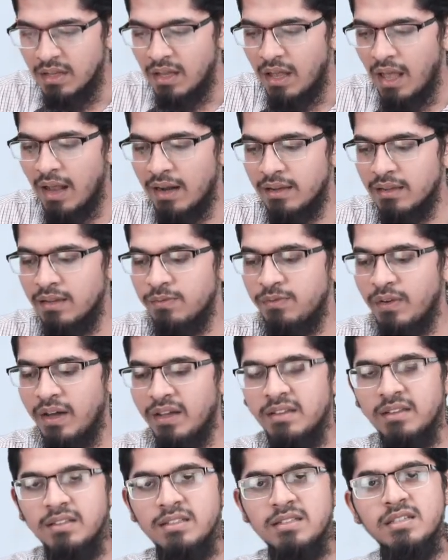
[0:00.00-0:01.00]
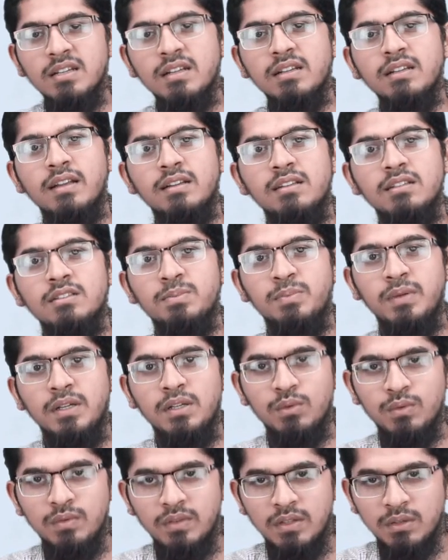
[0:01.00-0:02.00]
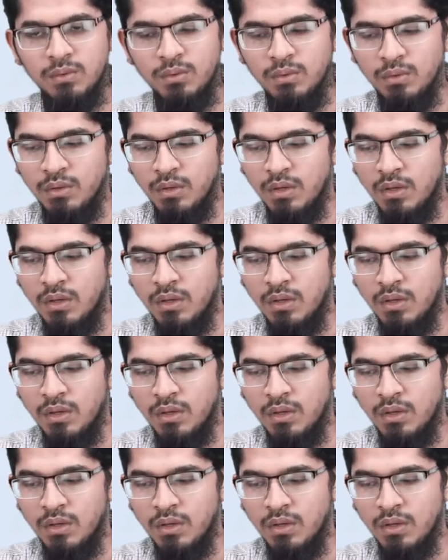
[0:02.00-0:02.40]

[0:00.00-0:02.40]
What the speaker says: and the final state, that is P2 V2.